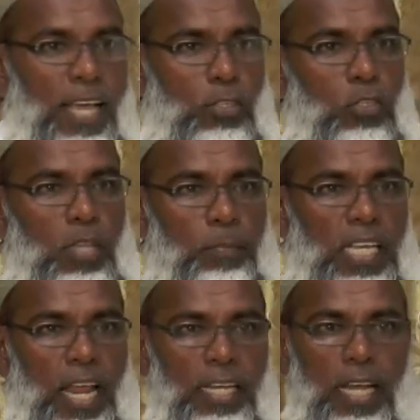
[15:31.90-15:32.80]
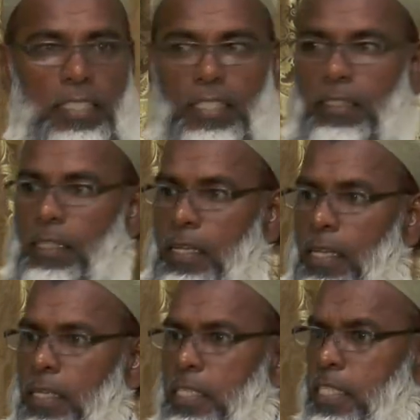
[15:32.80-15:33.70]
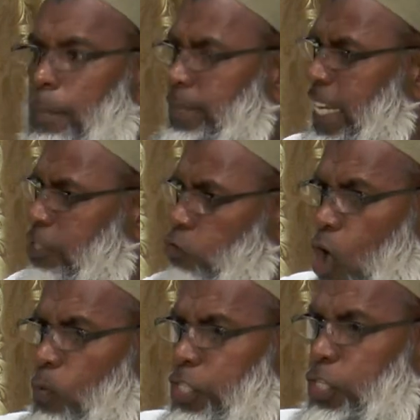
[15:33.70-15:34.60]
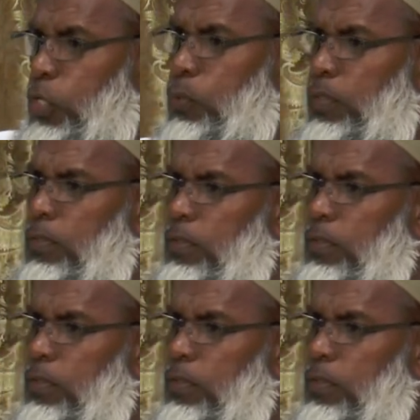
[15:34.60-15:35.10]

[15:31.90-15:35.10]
beers or something like that, something is wrong with you.